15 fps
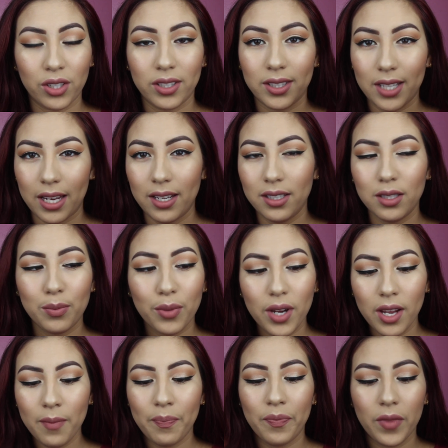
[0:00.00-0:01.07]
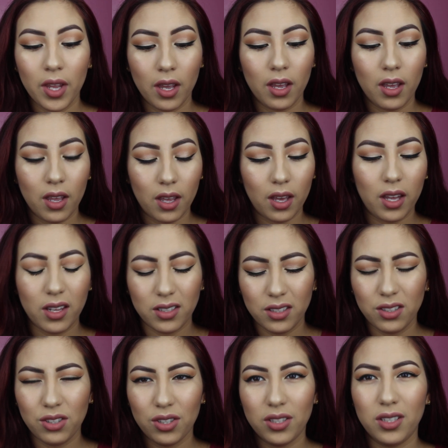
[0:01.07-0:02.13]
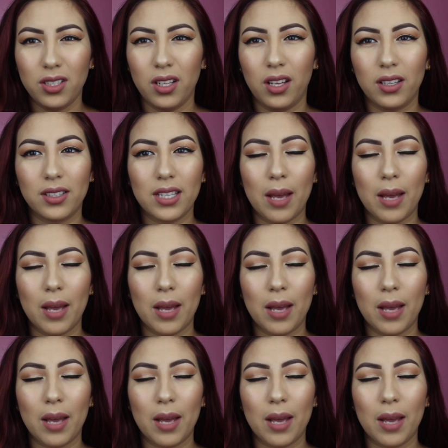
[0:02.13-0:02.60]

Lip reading: Setting Spray. And this is just a deluxe